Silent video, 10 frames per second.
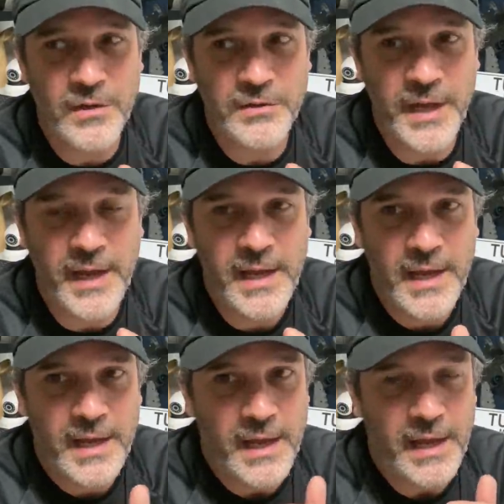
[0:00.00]
day,
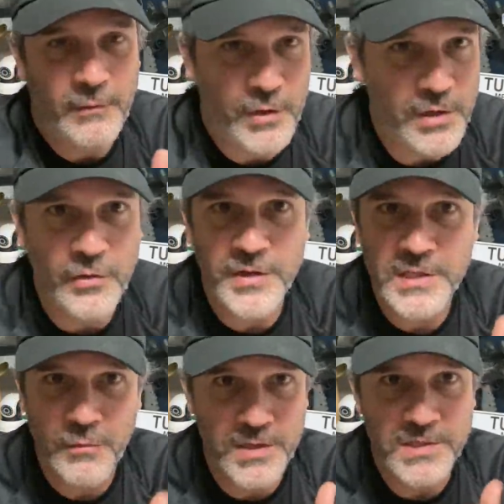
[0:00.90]
and we know
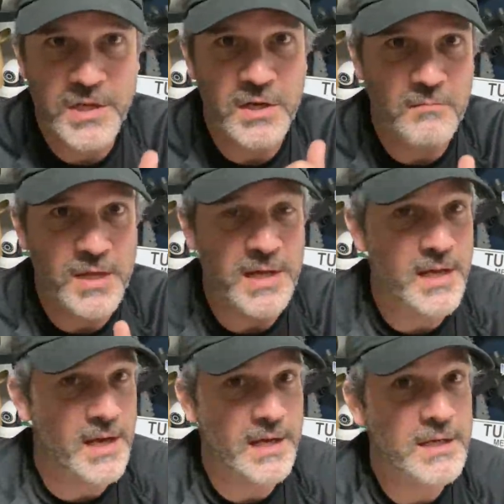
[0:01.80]
this one's gonna
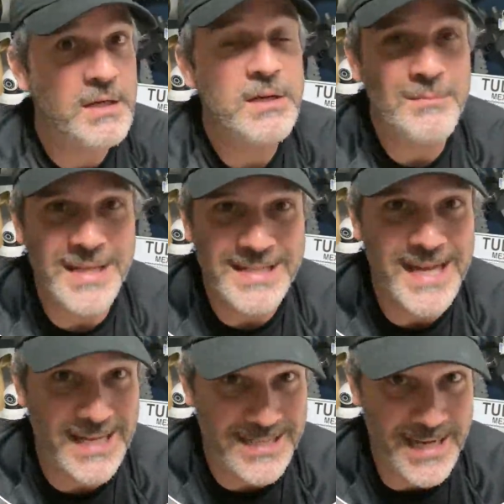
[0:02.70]
be a
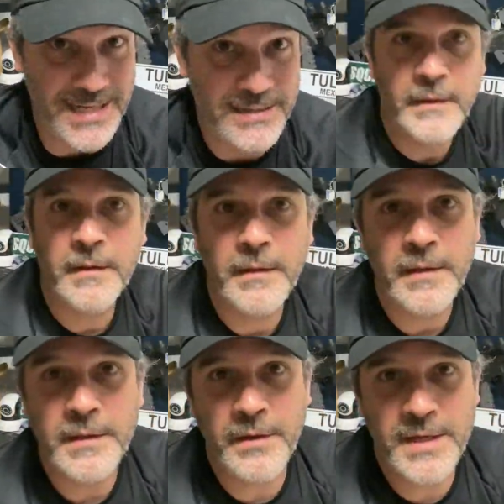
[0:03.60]
dandy.
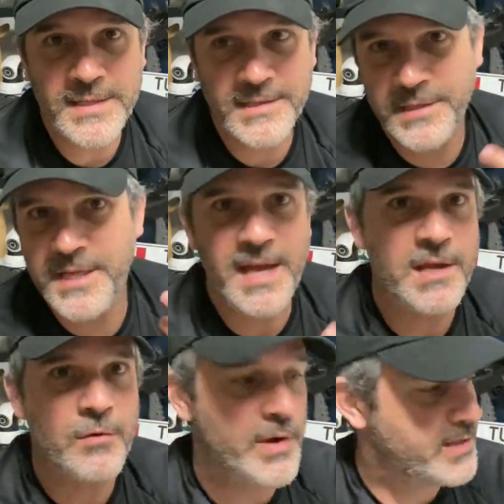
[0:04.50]
Now, I guess the
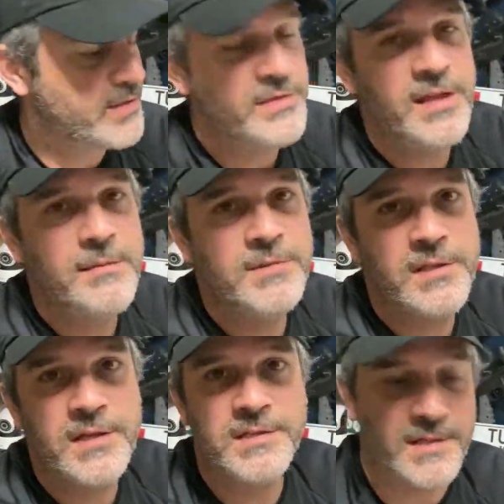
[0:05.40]
takeaway, the theme to
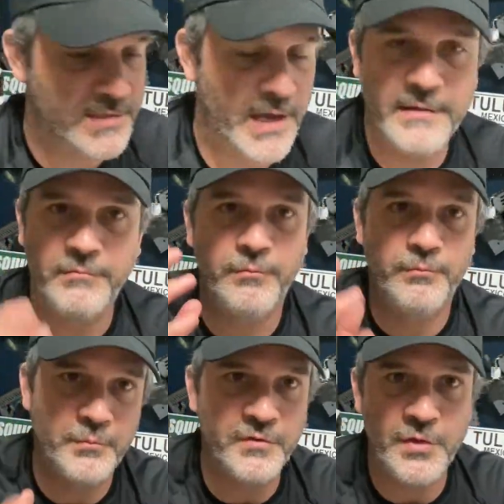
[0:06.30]
this, as I
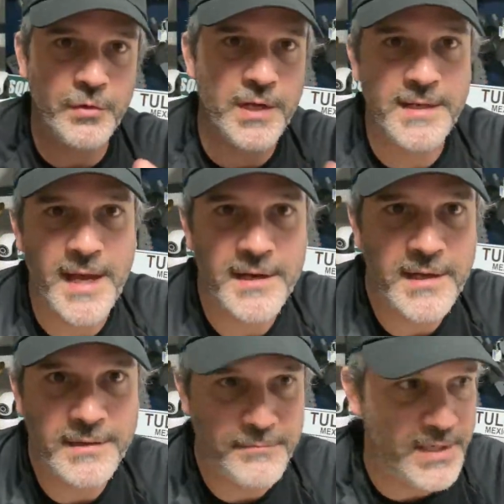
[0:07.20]
reviewed it and
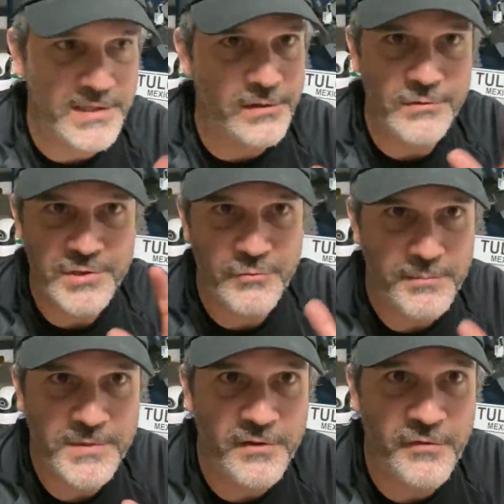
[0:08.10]
edited and made the little
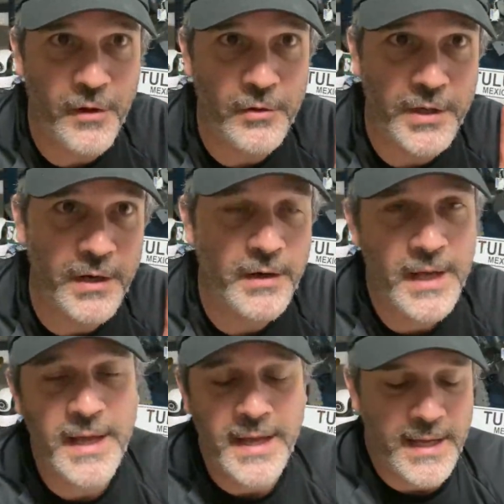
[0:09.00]
script I follow here,
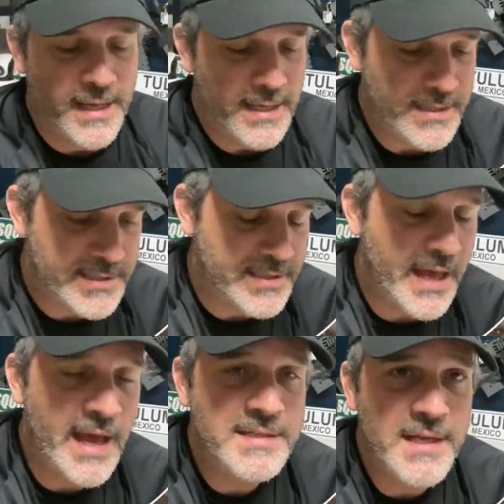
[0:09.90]
is
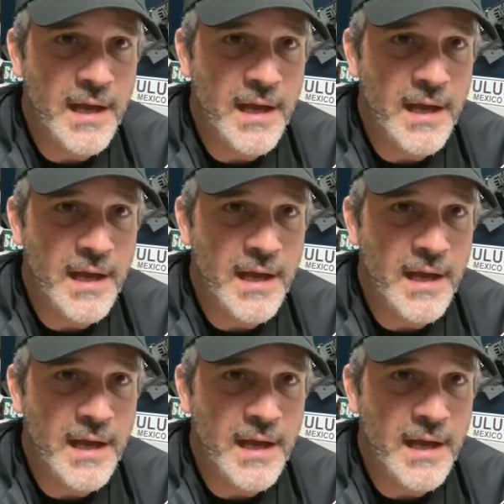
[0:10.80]
that